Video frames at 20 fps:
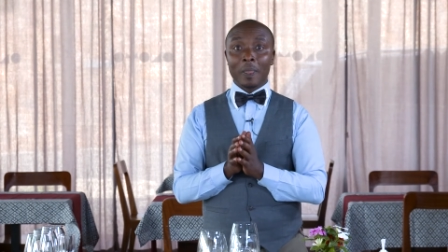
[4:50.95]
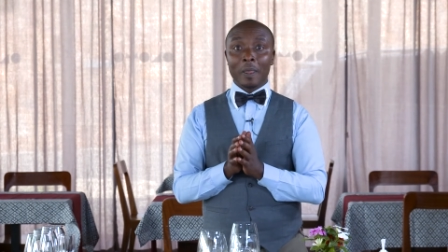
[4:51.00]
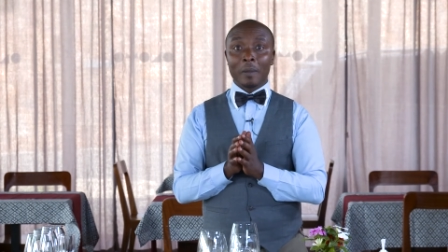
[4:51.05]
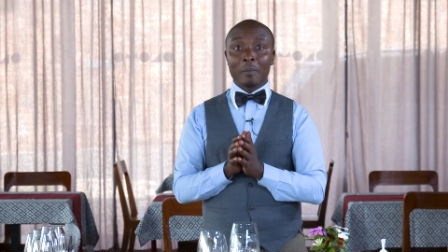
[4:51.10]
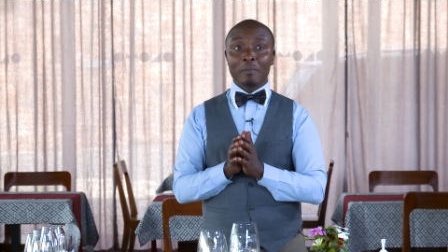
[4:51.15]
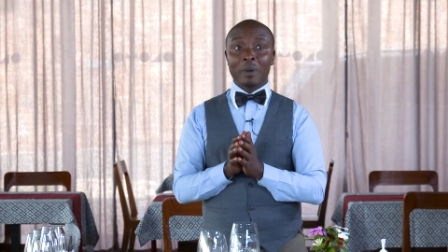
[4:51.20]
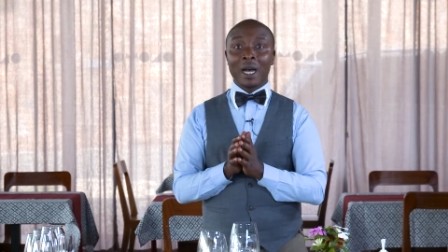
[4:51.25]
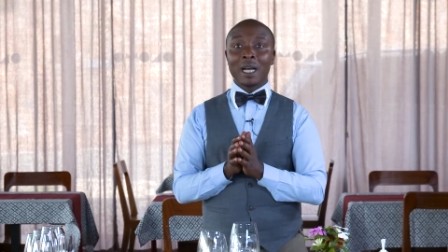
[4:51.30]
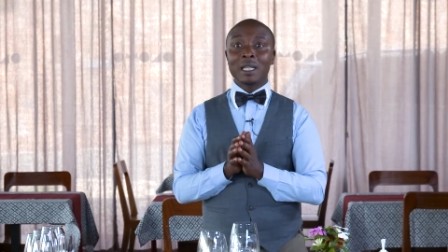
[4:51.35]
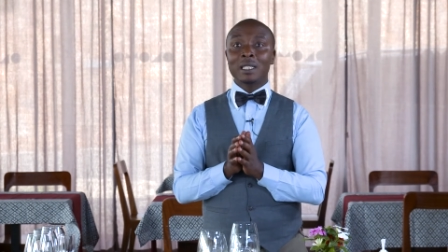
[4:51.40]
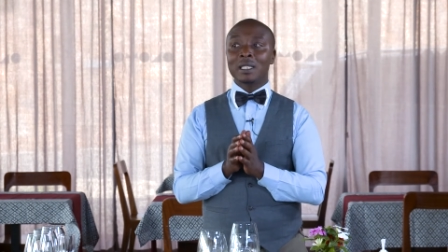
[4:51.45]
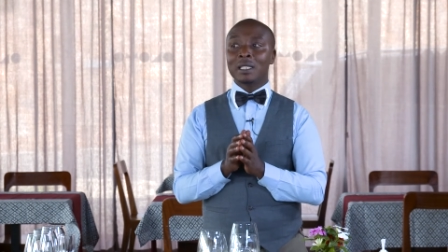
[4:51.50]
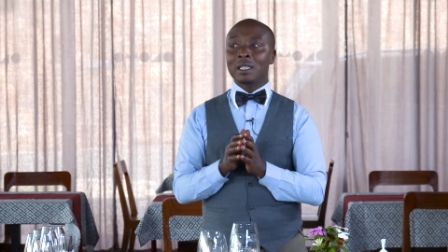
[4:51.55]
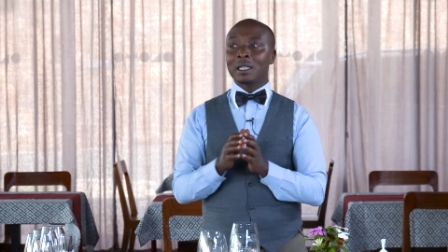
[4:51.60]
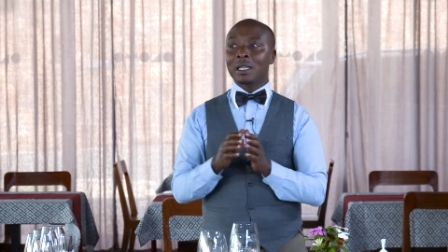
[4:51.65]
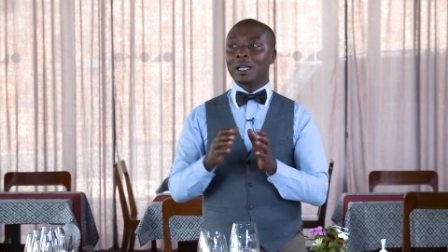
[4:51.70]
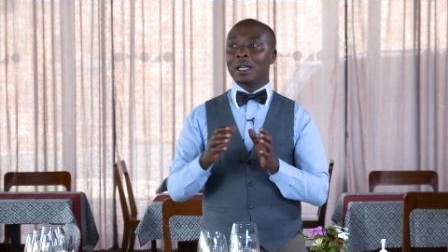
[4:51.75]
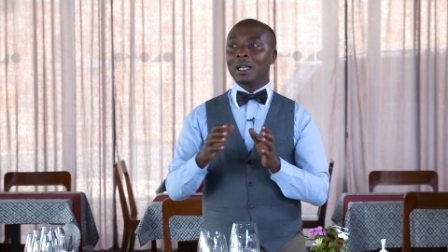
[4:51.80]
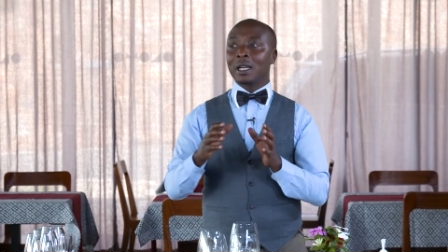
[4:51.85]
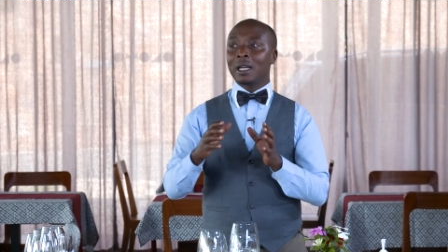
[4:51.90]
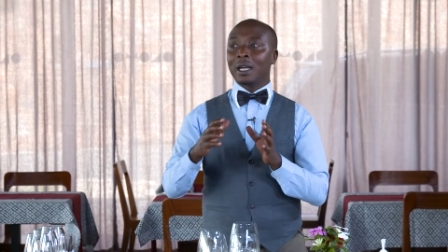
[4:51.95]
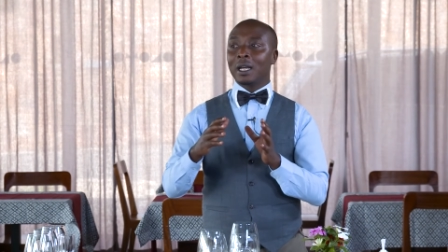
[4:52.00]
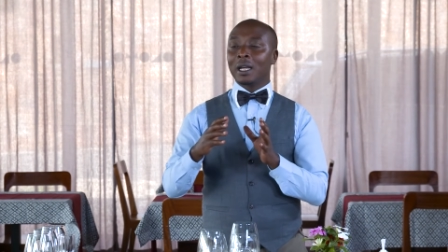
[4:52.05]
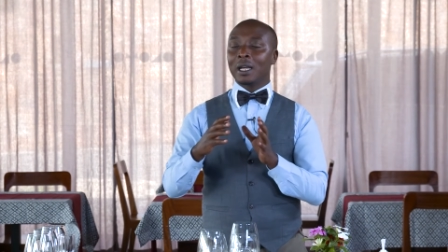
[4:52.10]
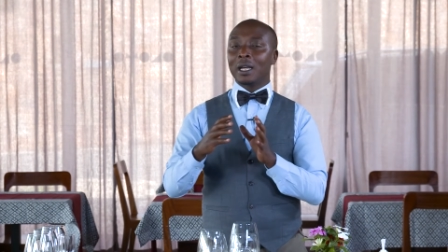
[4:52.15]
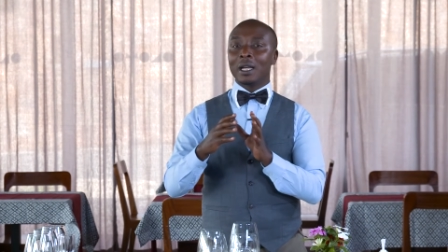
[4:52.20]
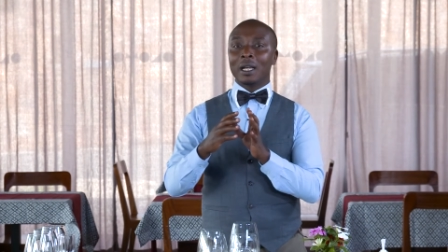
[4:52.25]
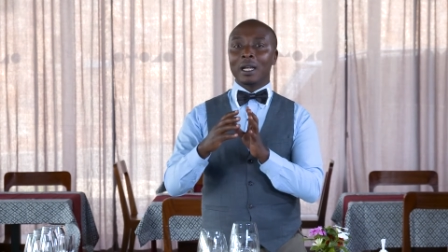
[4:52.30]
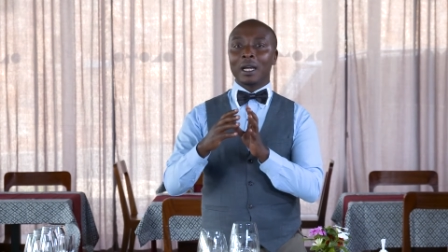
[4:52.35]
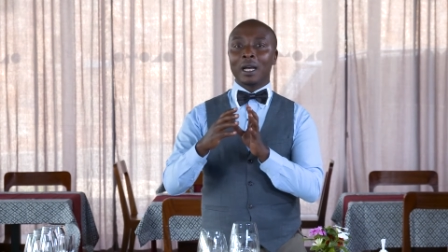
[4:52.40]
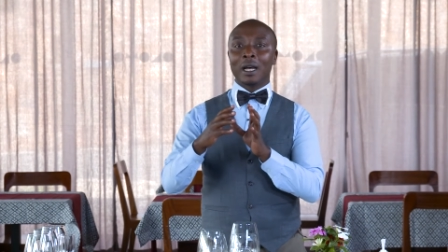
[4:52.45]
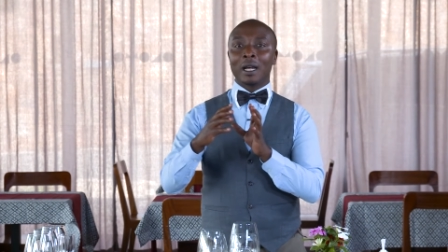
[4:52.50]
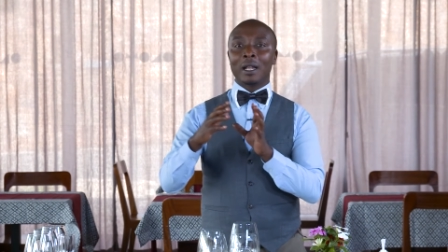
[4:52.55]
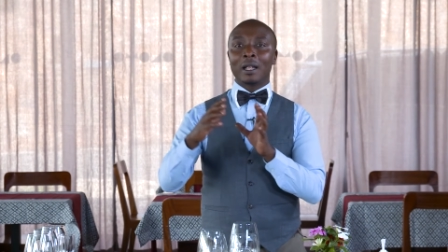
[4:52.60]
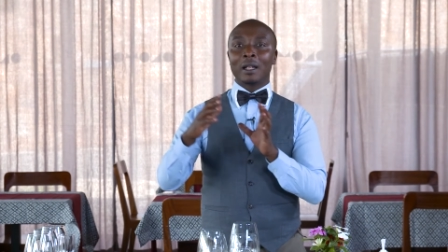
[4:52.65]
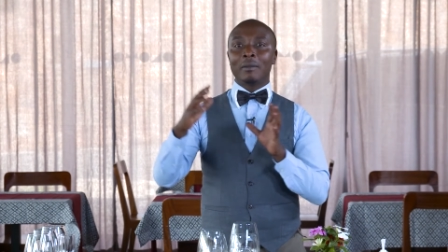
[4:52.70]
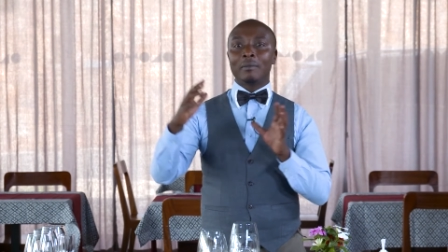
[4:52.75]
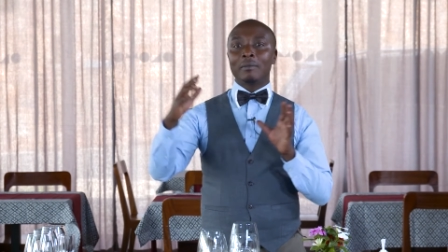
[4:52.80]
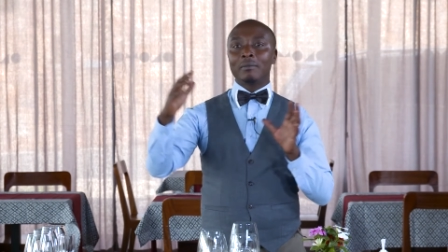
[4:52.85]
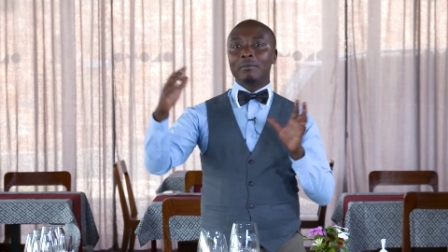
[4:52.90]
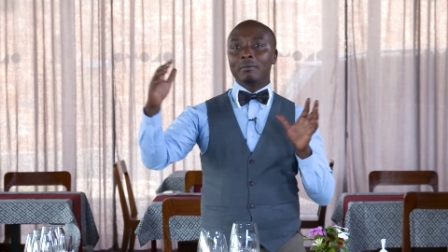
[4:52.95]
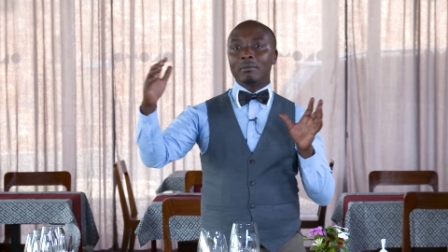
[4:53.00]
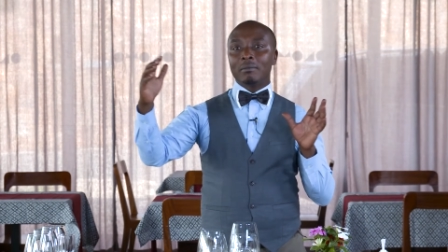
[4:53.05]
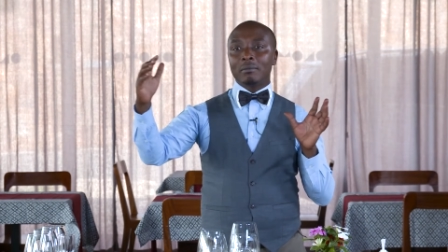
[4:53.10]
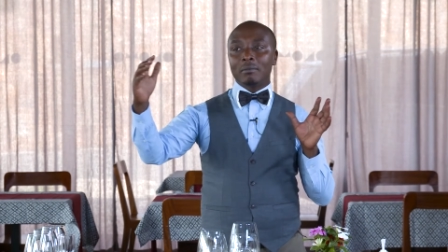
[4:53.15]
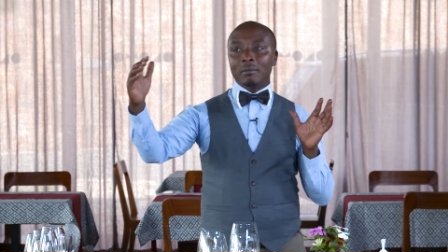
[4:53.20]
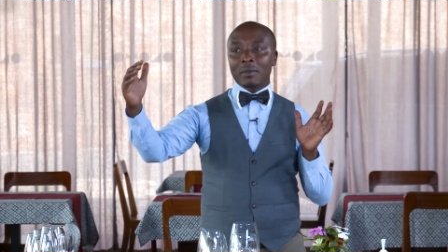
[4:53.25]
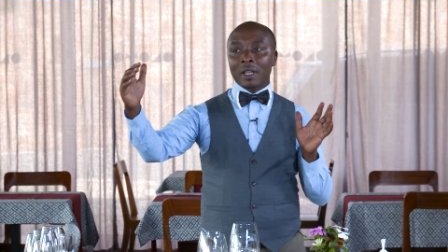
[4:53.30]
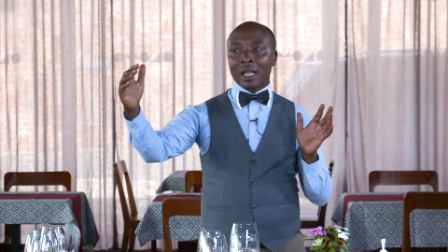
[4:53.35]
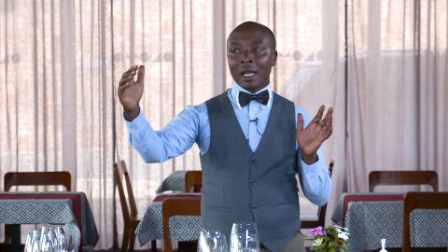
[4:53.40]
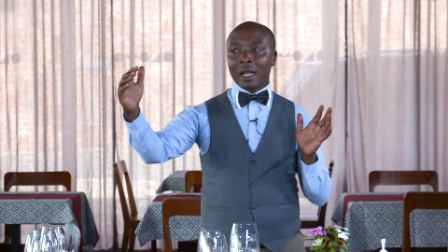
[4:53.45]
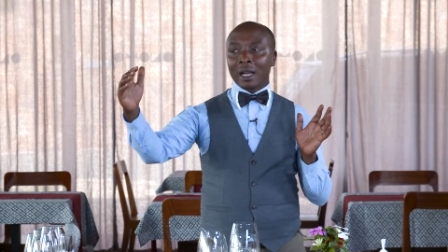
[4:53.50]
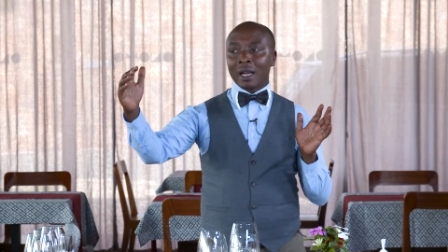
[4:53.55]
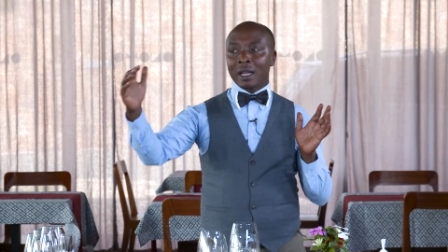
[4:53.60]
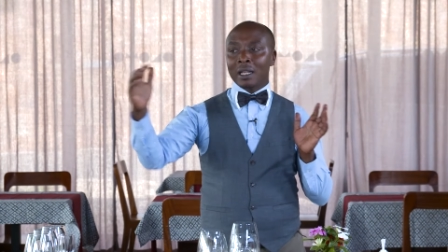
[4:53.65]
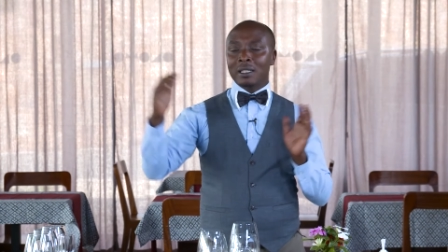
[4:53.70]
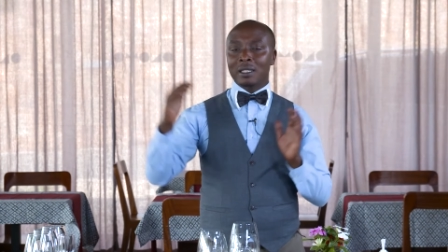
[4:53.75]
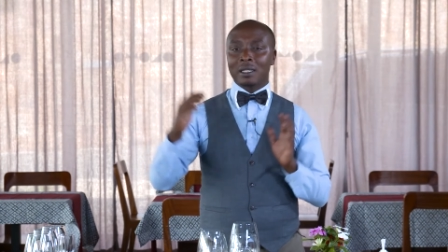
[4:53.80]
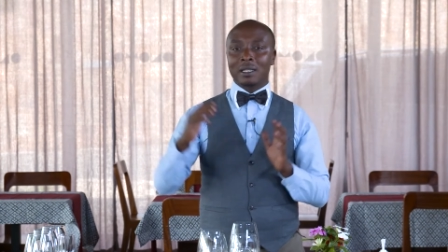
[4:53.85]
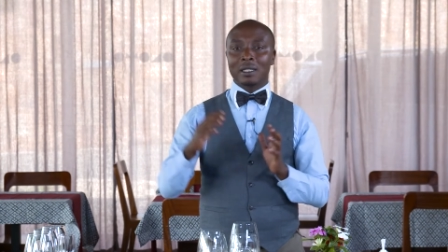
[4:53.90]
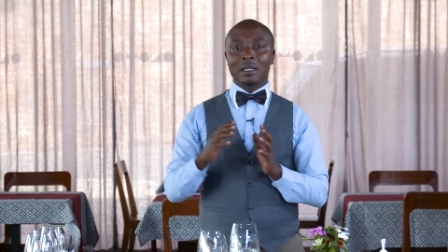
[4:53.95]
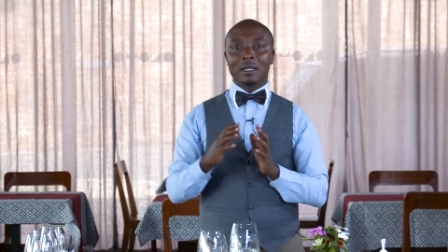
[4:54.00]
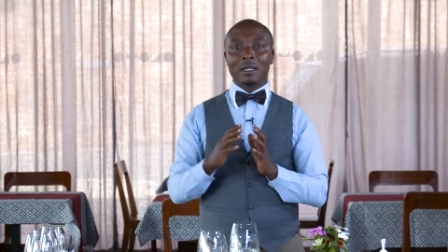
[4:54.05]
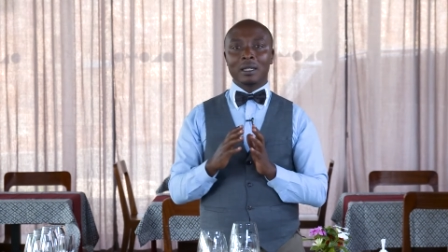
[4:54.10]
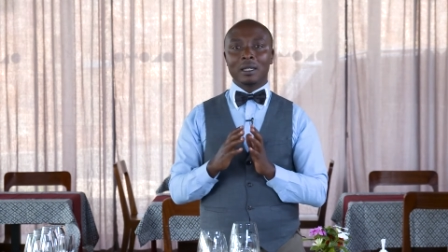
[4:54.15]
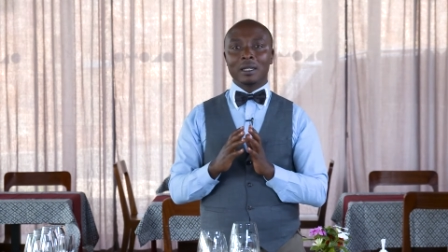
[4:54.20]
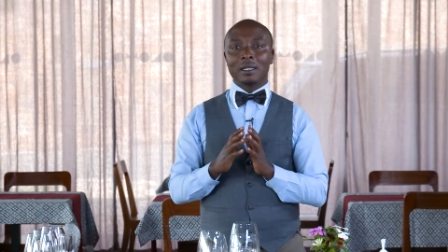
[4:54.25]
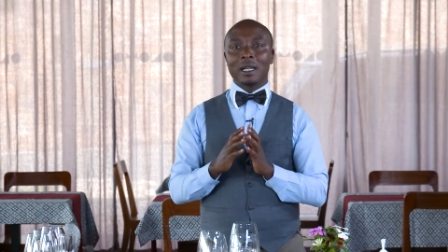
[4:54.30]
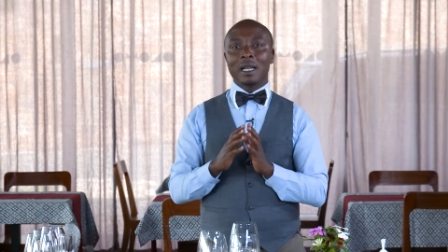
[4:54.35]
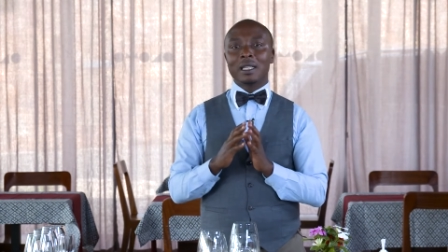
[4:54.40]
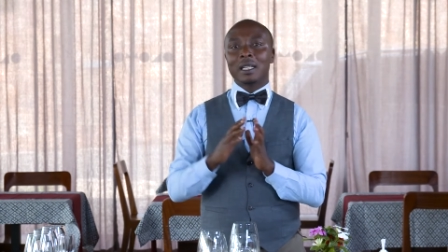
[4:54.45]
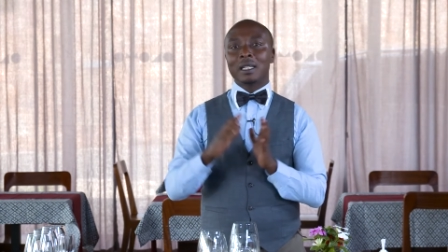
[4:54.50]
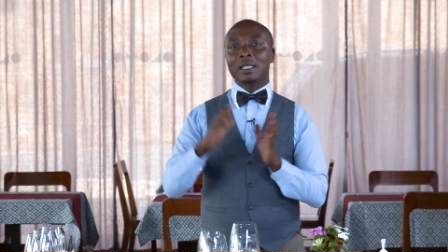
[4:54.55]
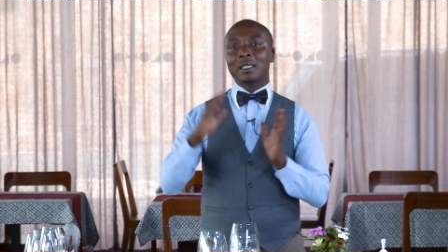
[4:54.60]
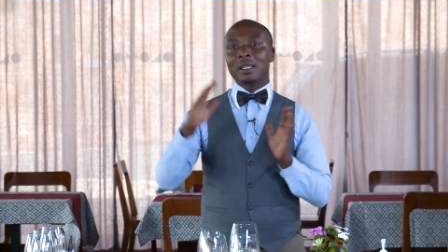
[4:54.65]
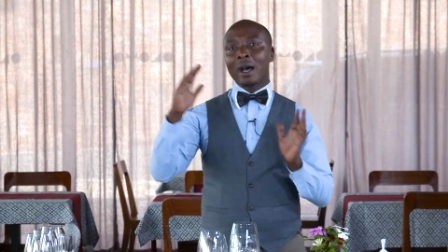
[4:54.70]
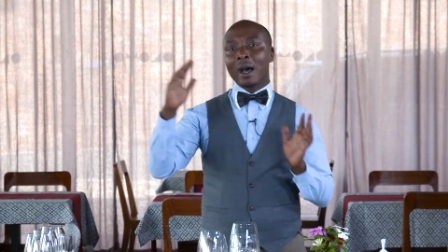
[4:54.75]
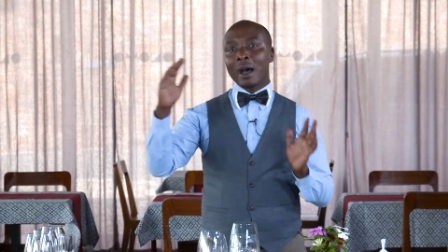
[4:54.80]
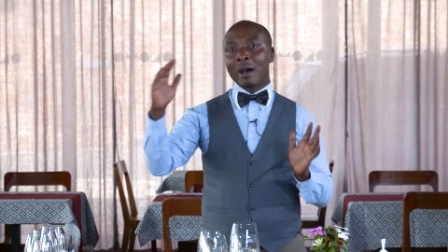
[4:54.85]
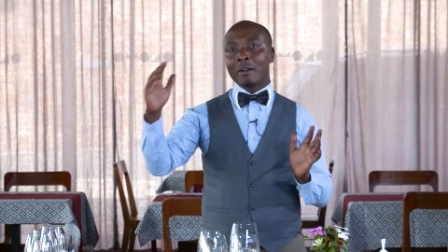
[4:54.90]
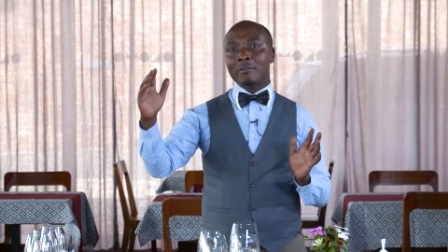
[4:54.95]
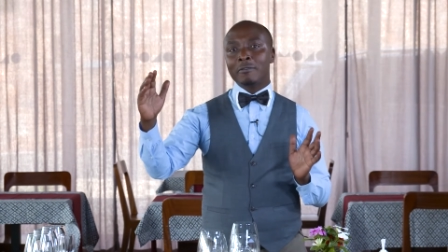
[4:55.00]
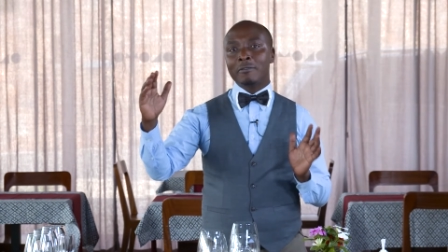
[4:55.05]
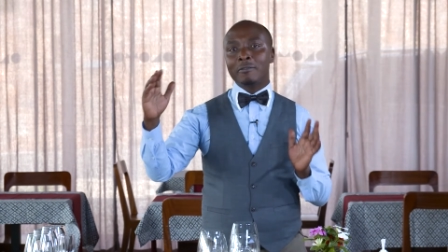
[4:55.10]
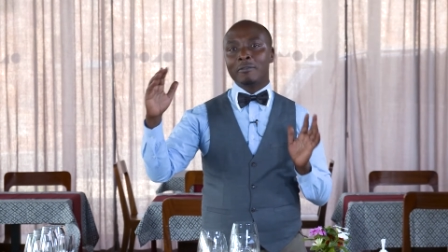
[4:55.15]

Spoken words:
but the guest doesn't have